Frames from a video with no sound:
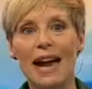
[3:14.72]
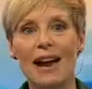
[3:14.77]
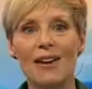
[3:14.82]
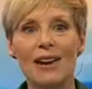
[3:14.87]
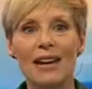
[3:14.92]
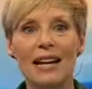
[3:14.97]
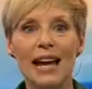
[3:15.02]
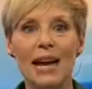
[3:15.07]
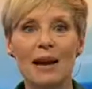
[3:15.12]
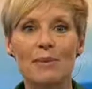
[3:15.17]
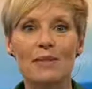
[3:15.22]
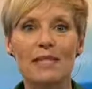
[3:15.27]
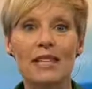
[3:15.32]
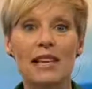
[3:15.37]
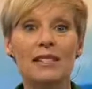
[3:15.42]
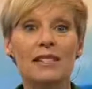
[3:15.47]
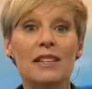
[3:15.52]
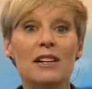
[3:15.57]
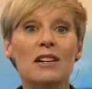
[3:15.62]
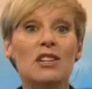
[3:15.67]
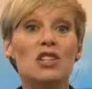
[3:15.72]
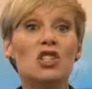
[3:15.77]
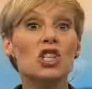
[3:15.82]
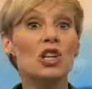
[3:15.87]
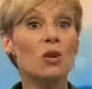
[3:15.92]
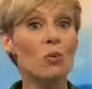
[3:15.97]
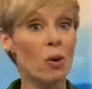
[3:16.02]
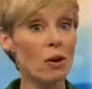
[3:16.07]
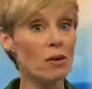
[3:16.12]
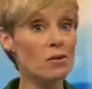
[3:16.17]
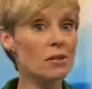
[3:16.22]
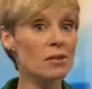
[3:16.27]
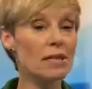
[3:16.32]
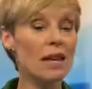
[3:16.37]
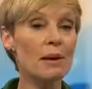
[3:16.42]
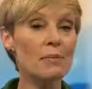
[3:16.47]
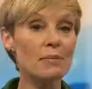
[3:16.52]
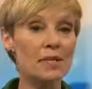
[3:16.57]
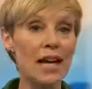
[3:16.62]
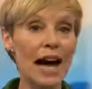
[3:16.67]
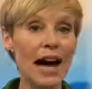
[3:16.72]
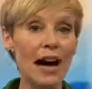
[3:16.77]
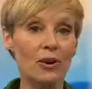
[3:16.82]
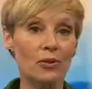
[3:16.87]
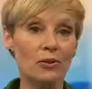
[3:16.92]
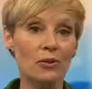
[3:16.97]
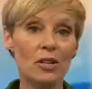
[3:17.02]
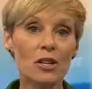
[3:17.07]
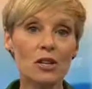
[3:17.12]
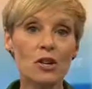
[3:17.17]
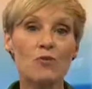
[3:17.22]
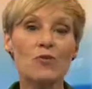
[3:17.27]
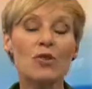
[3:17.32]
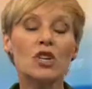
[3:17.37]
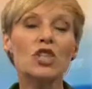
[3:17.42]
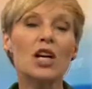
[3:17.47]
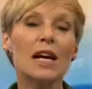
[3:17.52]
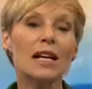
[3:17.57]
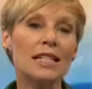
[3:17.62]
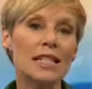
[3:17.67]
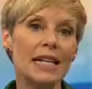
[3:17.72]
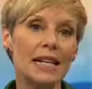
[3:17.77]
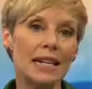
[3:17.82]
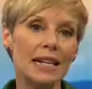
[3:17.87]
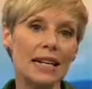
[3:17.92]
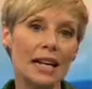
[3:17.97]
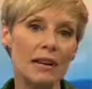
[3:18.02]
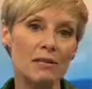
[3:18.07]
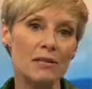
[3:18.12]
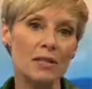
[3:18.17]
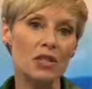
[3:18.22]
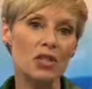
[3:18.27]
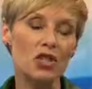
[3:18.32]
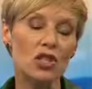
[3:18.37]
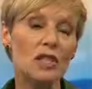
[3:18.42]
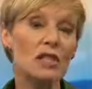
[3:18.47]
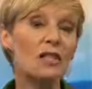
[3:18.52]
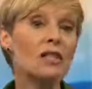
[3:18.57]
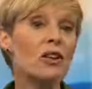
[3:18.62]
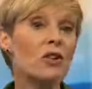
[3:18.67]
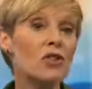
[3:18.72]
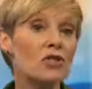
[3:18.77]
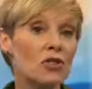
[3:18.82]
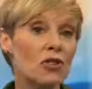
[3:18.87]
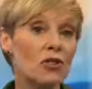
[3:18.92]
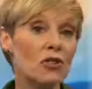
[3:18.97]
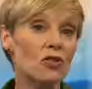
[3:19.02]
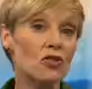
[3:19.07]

Carrie Lam says she won't step down, rejecting claims that she's lost